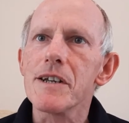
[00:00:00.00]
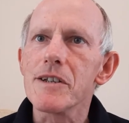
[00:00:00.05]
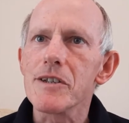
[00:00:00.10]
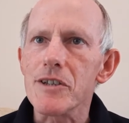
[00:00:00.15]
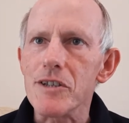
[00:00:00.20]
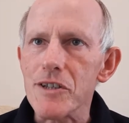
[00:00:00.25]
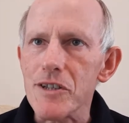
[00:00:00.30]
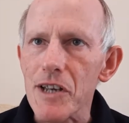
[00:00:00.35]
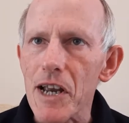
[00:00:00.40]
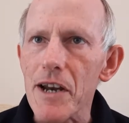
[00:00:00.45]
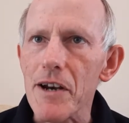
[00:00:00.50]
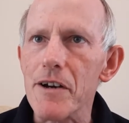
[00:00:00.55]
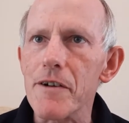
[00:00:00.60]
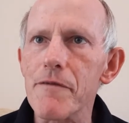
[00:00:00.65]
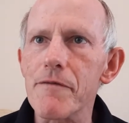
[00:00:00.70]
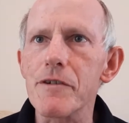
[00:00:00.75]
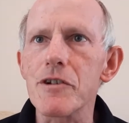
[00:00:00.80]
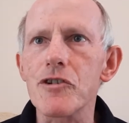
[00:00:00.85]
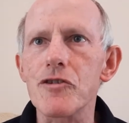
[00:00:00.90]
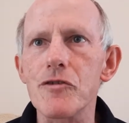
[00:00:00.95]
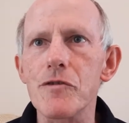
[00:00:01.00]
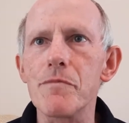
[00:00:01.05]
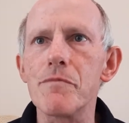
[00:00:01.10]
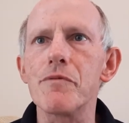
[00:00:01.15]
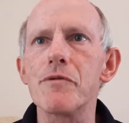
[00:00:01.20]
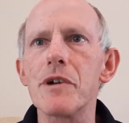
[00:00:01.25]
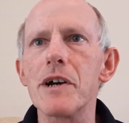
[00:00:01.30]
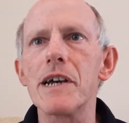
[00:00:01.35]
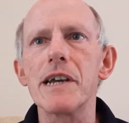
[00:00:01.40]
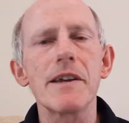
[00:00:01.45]
sacrificial,
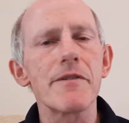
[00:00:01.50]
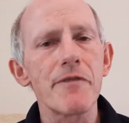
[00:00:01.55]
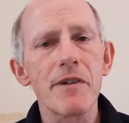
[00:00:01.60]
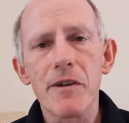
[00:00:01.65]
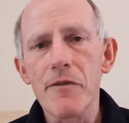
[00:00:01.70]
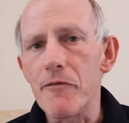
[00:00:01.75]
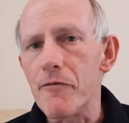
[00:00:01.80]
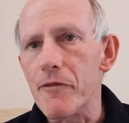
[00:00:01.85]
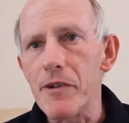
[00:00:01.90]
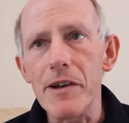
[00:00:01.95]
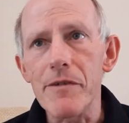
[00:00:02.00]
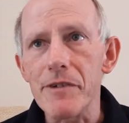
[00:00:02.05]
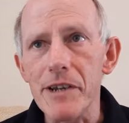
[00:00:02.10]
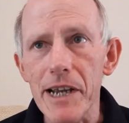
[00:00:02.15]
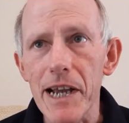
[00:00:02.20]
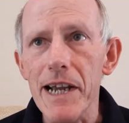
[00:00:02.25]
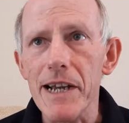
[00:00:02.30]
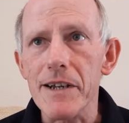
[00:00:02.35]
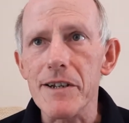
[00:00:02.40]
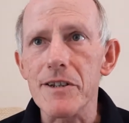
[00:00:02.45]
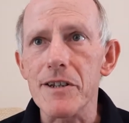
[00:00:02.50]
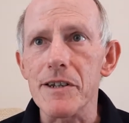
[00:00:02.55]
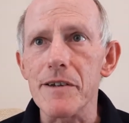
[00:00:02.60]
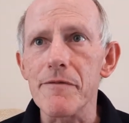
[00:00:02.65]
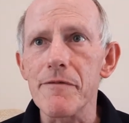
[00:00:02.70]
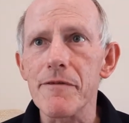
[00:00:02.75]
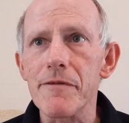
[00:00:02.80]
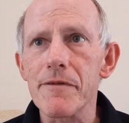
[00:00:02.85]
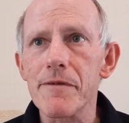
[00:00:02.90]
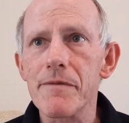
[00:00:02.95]
brave, very
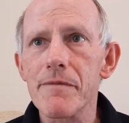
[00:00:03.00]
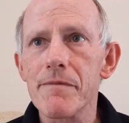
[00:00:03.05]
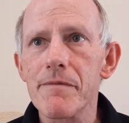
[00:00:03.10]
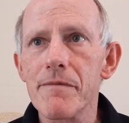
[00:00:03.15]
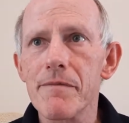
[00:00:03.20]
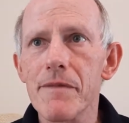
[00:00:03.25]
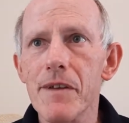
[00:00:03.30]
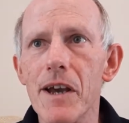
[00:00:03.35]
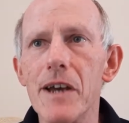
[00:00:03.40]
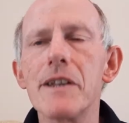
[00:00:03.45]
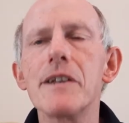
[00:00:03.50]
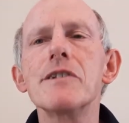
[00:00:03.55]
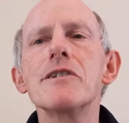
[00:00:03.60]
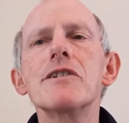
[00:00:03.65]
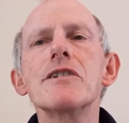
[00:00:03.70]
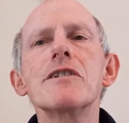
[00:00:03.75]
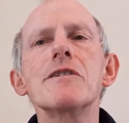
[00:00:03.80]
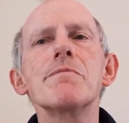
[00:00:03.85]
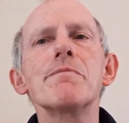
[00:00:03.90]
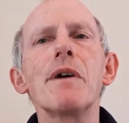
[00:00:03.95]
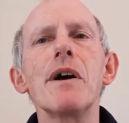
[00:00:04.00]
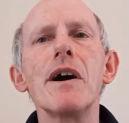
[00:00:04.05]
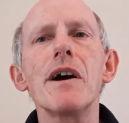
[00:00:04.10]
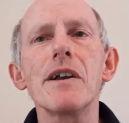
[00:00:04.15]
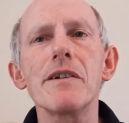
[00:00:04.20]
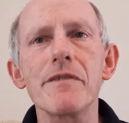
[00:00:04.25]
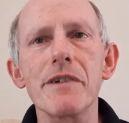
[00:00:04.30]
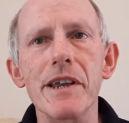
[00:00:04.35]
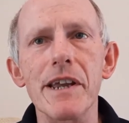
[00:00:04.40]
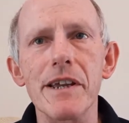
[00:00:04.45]
active, an
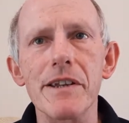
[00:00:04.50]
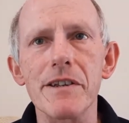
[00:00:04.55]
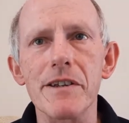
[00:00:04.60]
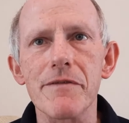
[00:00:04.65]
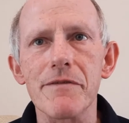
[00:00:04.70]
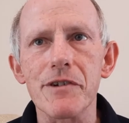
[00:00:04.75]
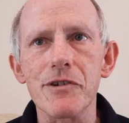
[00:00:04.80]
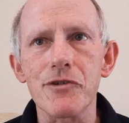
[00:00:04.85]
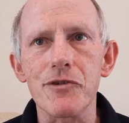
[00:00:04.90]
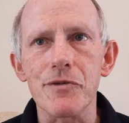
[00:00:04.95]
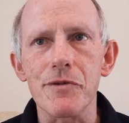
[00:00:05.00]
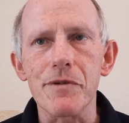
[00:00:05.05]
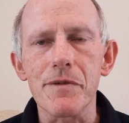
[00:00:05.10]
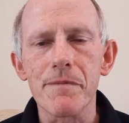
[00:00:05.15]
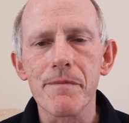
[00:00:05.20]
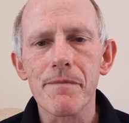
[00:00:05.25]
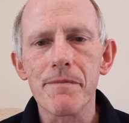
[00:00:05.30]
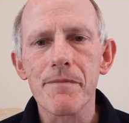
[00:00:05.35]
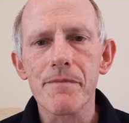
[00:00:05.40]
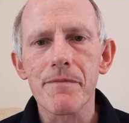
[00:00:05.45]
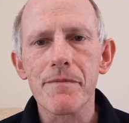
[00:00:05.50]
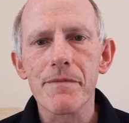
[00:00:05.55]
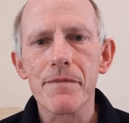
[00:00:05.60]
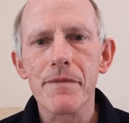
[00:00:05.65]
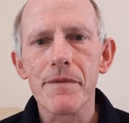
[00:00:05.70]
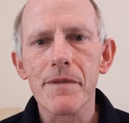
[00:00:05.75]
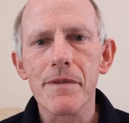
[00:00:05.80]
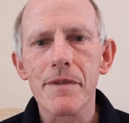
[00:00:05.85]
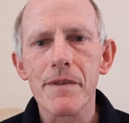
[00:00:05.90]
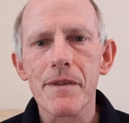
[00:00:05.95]
inspiring individual.
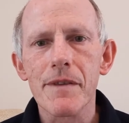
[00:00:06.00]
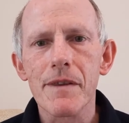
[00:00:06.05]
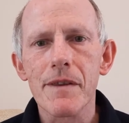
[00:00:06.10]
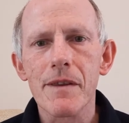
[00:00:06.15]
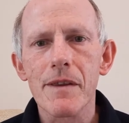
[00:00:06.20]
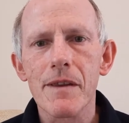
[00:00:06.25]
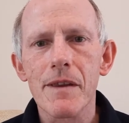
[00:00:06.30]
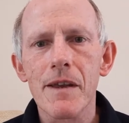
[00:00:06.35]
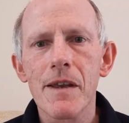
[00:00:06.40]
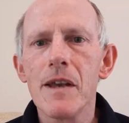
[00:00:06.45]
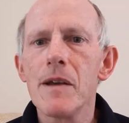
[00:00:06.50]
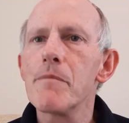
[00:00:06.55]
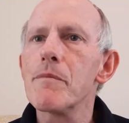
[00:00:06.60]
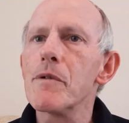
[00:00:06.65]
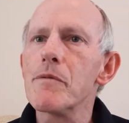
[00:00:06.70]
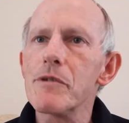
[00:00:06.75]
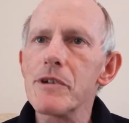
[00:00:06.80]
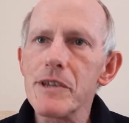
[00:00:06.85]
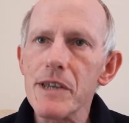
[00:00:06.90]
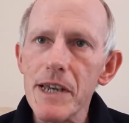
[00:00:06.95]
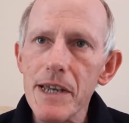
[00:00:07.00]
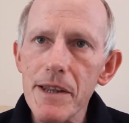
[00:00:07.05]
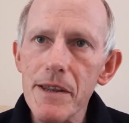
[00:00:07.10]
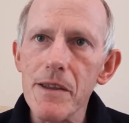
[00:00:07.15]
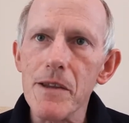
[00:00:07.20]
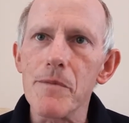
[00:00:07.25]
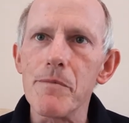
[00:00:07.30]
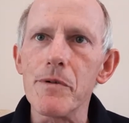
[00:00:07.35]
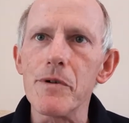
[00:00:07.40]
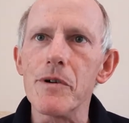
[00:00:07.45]
But within
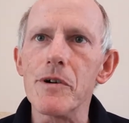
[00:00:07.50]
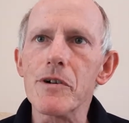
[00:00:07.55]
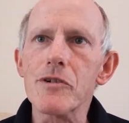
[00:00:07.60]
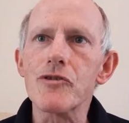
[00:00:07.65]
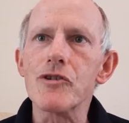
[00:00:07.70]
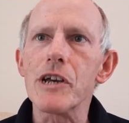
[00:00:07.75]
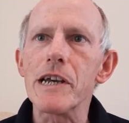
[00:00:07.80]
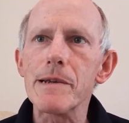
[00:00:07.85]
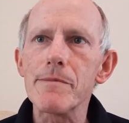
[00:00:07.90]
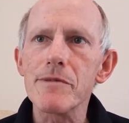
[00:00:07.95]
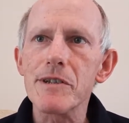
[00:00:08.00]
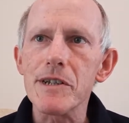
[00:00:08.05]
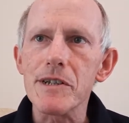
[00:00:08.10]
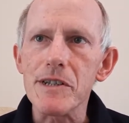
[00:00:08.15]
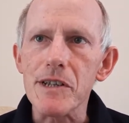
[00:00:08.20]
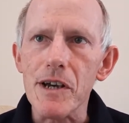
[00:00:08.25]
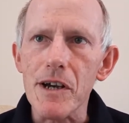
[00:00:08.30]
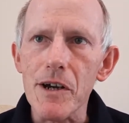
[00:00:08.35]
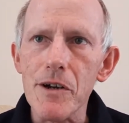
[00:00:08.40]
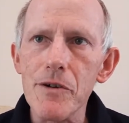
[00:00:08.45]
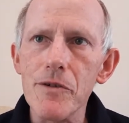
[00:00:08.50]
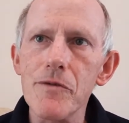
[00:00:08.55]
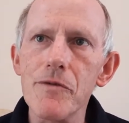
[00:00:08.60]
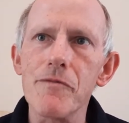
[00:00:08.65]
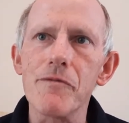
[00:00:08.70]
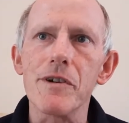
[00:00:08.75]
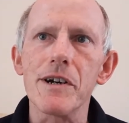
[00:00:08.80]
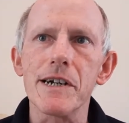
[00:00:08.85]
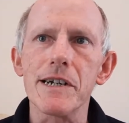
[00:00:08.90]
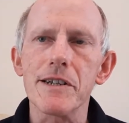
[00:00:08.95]
the book, James's own
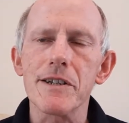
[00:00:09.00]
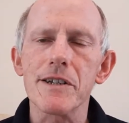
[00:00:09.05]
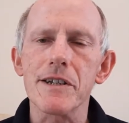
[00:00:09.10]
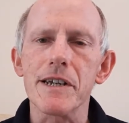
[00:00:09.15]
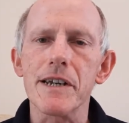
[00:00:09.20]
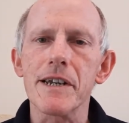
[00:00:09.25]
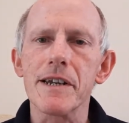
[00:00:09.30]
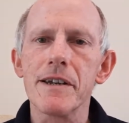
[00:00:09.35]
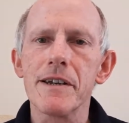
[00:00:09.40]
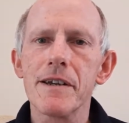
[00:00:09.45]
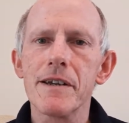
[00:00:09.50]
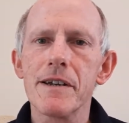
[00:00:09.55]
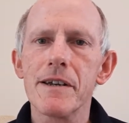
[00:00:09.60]
writing